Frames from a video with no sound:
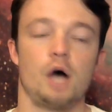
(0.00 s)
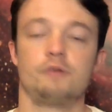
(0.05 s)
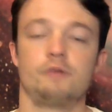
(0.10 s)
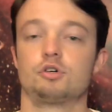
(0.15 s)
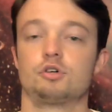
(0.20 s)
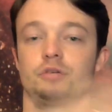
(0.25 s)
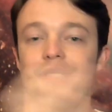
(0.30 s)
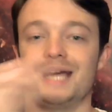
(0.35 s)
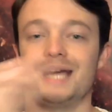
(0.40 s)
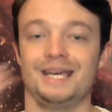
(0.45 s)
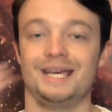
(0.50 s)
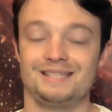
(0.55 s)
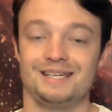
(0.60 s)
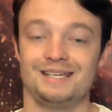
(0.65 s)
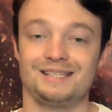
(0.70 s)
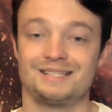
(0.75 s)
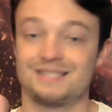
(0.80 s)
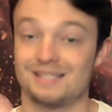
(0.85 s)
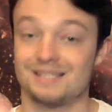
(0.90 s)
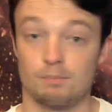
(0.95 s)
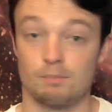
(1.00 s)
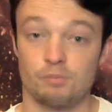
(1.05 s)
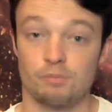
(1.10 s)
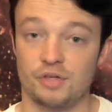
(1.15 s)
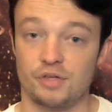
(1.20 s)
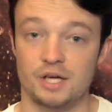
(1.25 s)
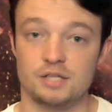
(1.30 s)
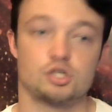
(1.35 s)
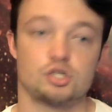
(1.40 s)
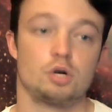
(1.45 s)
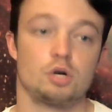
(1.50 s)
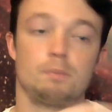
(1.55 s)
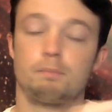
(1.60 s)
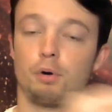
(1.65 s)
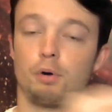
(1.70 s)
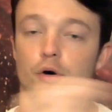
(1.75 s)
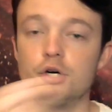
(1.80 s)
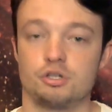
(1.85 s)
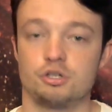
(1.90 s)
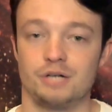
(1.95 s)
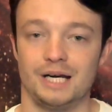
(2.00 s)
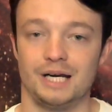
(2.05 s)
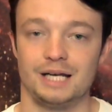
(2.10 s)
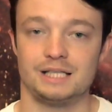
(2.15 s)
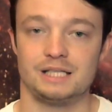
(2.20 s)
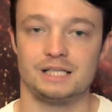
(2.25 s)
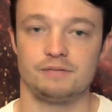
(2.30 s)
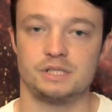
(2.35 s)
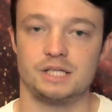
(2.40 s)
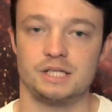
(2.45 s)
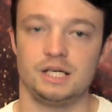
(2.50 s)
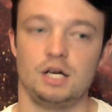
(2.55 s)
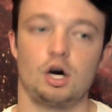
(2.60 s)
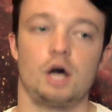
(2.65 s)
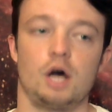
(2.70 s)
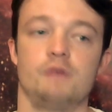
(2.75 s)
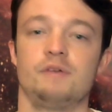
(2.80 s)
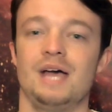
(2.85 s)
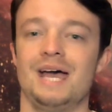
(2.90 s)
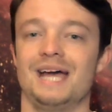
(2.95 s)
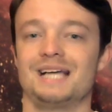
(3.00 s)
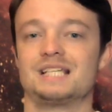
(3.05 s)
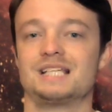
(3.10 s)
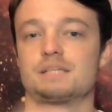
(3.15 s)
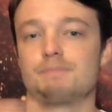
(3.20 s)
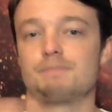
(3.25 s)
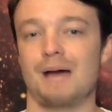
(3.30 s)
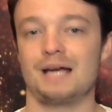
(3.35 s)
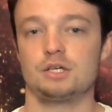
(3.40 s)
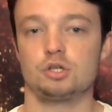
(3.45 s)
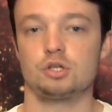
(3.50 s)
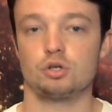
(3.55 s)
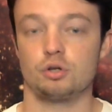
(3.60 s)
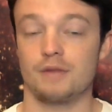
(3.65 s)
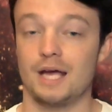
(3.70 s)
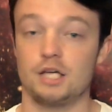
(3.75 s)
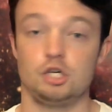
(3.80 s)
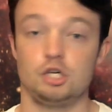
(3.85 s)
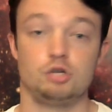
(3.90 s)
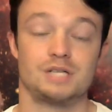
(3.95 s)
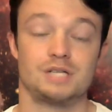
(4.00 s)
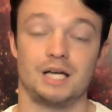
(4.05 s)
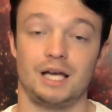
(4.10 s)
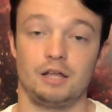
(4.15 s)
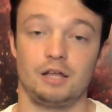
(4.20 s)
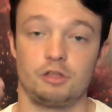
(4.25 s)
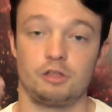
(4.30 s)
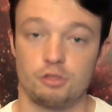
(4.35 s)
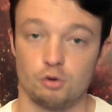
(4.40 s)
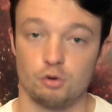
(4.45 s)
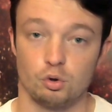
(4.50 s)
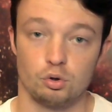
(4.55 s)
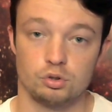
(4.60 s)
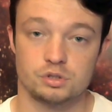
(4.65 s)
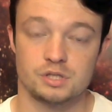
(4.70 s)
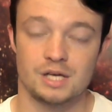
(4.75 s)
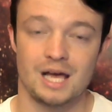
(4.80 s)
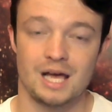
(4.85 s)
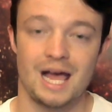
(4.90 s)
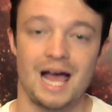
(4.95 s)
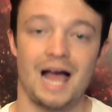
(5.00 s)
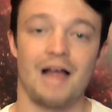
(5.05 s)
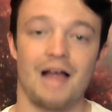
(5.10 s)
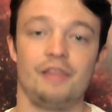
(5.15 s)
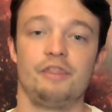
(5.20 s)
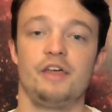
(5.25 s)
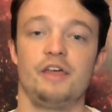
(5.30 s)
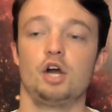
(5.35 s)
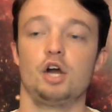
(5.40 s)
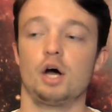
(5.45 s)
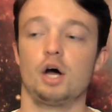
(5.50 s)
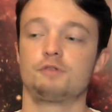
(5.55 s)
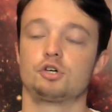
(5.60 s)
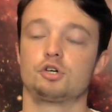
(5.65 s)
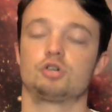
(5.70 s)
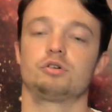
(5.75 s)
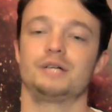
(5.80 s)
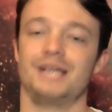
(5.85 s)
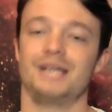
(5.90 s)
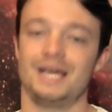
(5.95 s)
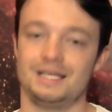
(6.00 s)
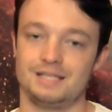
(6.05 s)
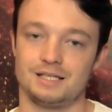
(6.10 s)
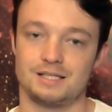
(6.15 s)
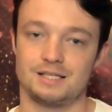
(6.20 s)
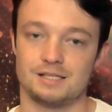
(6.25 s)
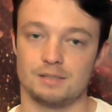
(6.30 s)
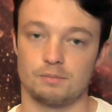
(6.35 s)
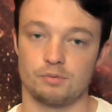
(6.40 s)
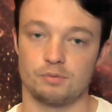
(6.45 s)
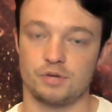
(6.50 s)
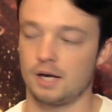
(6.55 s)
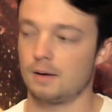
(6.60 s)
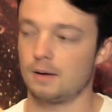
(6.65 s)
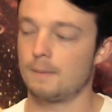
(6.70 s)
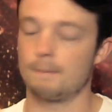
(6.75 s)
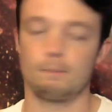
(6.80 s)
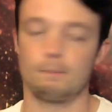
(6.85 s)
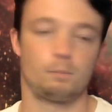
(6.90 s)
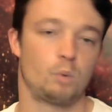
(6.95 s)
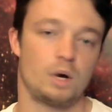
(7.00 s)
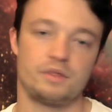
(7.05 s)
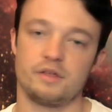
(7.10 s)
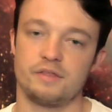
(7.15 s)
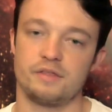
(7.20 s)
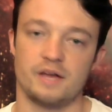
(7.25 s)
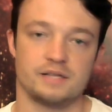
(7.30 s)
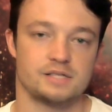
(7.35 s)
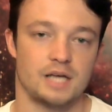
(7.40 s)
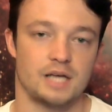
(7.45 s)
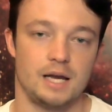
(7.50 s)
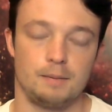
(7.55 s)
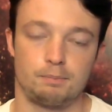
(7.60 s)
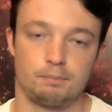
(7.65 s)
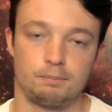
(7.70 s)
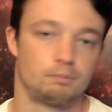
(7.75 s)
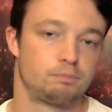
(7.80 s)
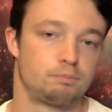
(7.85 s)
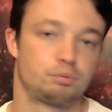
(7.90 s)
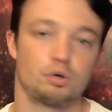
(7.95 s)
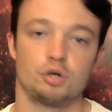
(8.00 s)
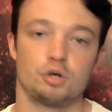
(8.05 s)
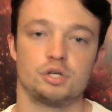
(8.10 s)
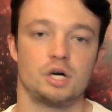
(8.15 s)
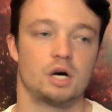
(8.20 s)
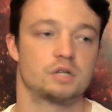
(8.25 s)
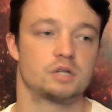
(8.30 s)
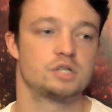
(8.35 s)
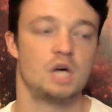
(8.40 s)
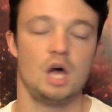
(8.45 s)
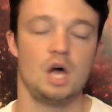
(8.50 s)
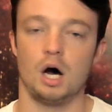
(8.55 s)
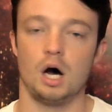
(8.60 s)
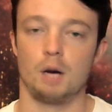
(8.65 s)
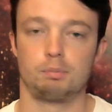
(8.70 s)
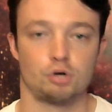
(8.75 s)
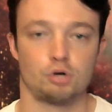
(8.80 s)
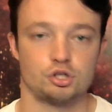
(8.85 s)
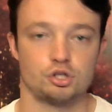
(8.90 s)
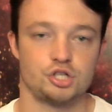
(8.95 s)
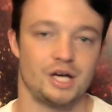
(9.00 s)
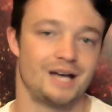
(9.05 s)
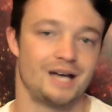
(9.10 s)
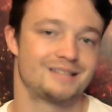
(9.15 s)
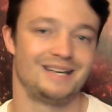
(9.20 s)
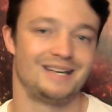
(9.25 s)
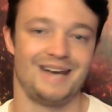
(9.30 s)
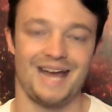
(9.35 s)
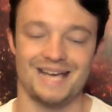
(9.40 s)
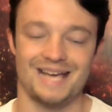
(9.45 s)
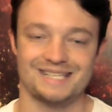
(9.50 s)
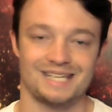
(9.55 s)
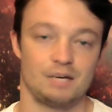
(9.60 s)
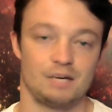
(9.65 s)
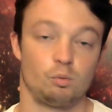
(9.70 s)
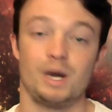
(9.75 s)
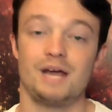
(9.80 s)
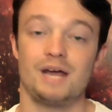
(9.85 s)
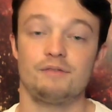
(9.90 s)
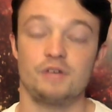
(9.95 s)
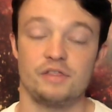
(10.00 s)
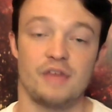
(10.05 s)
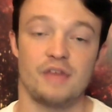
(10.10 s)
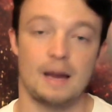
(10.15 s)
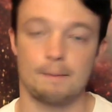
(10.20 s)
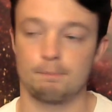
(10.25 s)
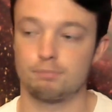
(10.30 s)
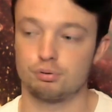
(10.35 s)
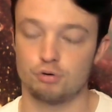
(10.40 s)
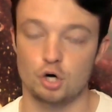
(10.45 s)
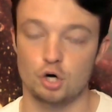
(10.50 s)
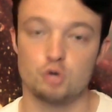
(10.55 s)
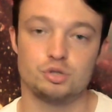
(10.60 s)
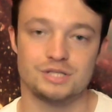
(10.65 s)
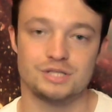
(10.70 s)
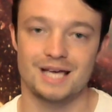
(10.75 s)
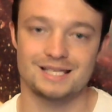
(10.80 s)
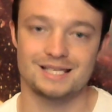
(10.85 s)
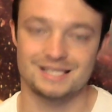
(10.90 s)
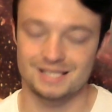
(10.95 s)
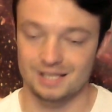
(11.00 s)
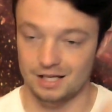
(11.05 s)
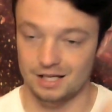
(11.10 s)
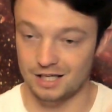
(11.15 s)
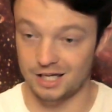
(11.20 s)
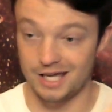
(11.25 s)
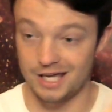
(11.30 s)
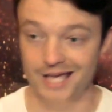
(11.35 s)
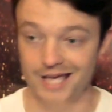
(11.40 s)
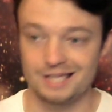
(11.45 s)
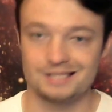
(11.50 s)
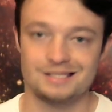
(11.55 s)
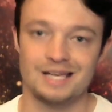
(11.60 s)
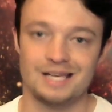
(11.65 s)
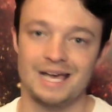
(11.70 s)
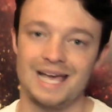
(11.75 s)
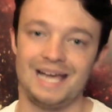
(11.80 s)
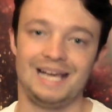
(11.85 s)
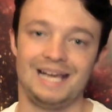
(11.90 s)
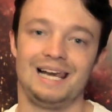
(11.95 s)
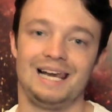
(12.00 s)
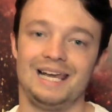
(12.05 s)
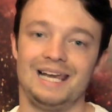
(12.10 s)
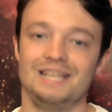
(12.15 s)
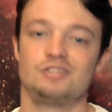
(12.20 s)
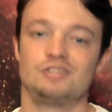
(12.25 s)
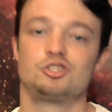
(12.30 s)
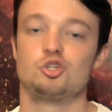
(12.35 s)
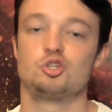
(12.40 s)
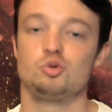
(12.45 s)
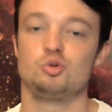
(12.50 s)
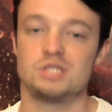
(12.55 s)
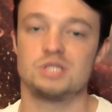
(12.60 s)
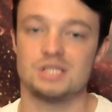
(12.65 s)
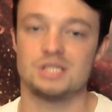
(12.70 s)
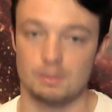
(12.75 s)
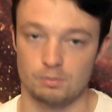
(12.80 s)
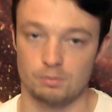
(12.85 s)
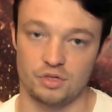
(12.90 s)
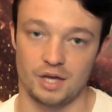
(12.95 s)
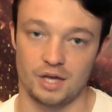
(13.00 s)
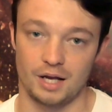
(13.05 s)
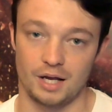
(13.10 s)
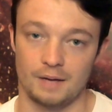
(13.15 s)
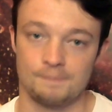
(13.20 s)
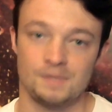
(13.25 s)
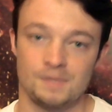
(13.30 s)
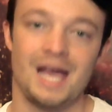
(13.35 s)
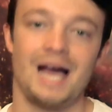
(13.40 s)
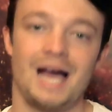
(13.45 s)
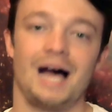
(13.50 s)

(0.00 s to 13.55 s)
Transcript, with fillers: I've created something, so borrowed creativity. I've expanded on that using a thought. And then I've created something, whether that's a product, a project, an essay, whatever that process is, it leads to something.